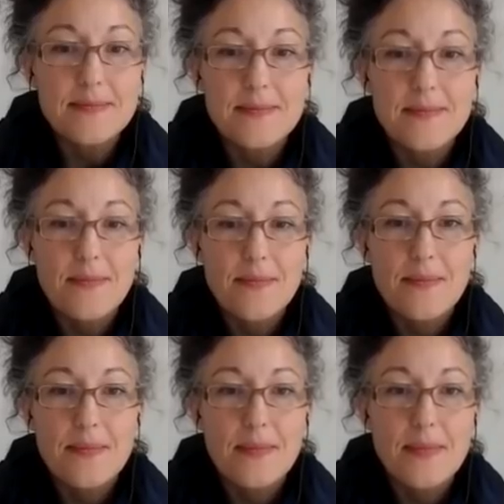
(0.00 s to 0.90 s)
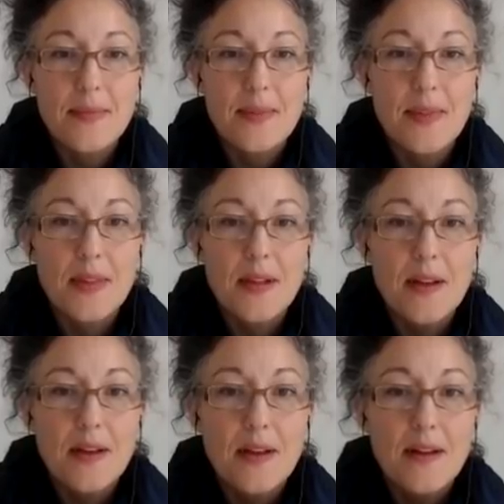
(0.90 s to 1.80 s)

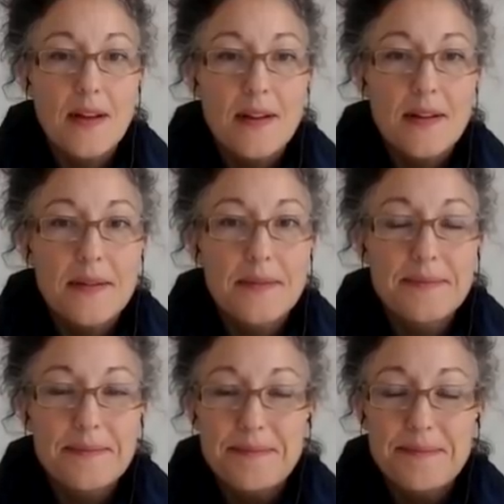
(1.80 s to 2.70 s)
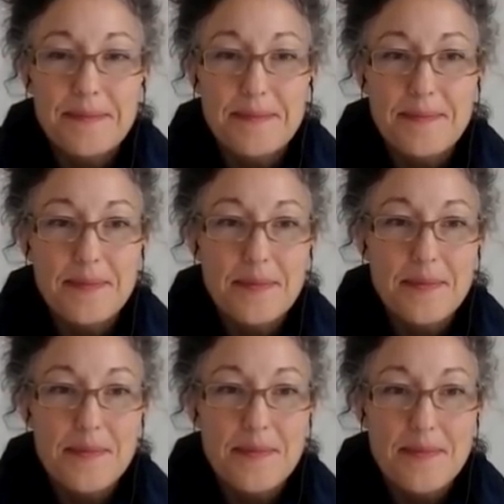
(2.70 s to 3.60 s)

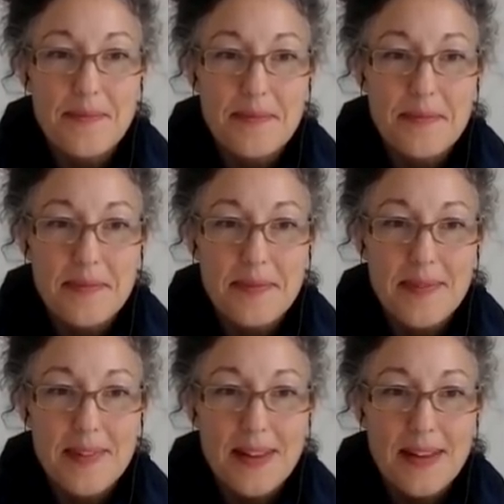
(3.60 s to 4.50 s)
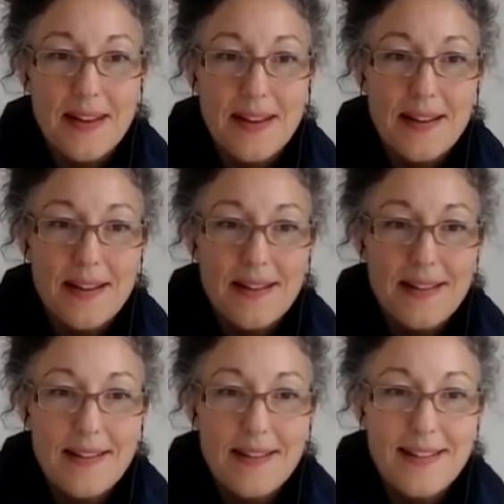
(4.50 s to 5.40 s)

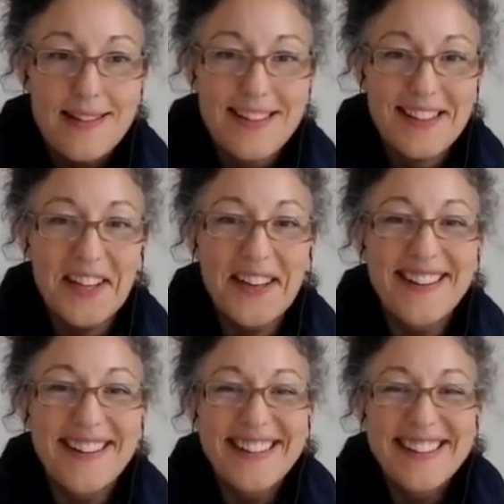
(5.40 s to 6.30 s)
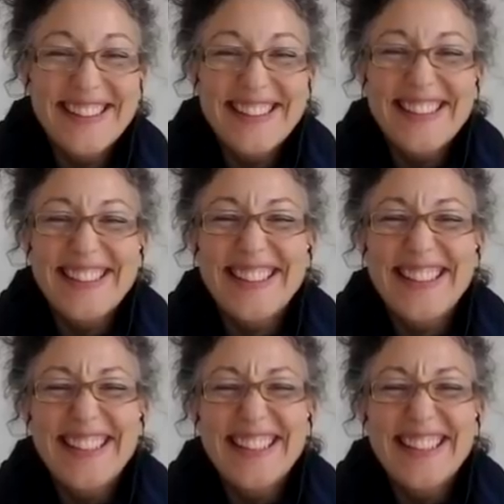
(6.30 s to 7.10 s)
(silent)